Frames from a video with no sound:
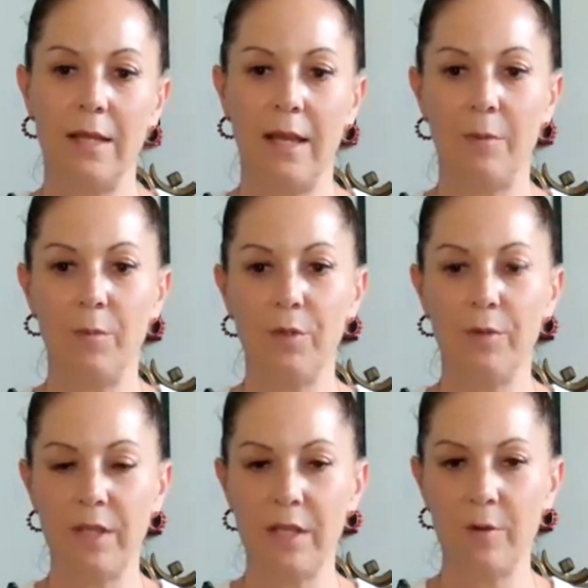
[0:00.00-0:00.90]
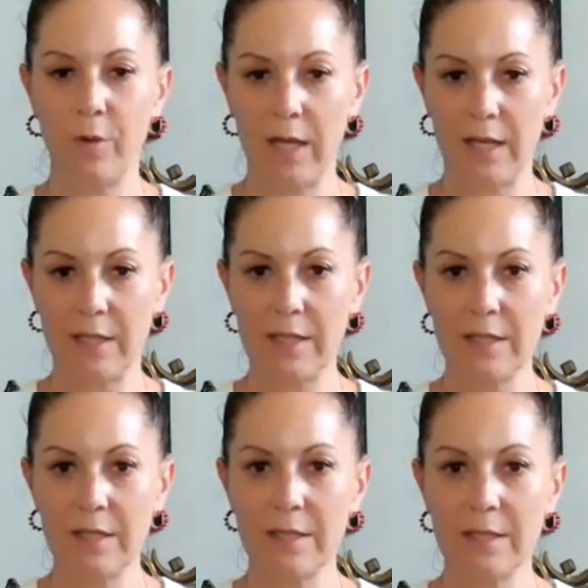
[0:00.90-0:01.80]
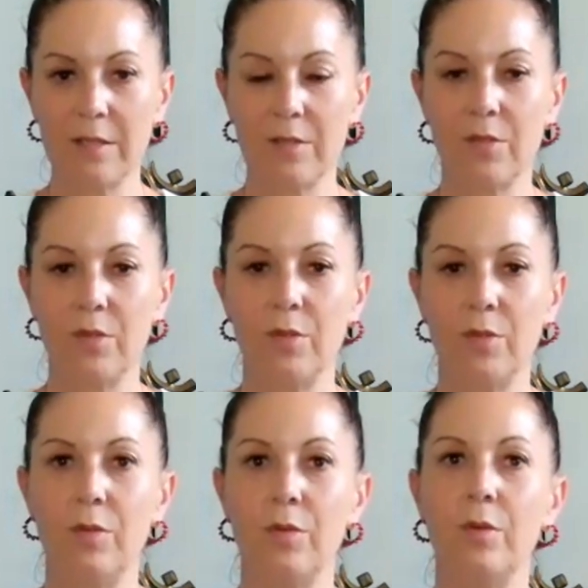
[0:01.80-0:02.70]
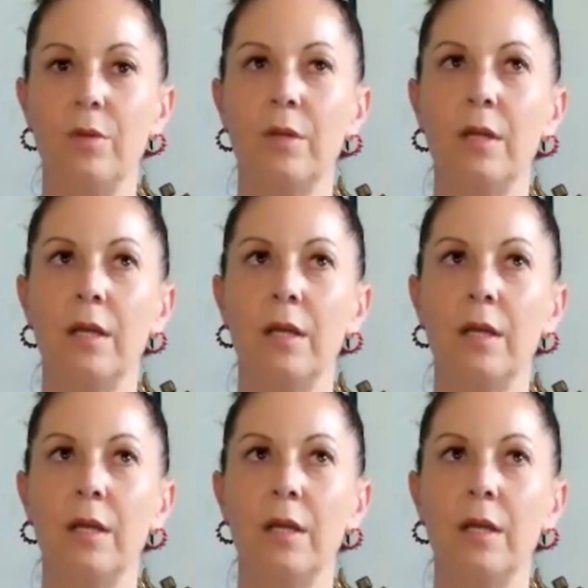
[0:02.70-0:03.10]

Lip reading: And now move the awareness to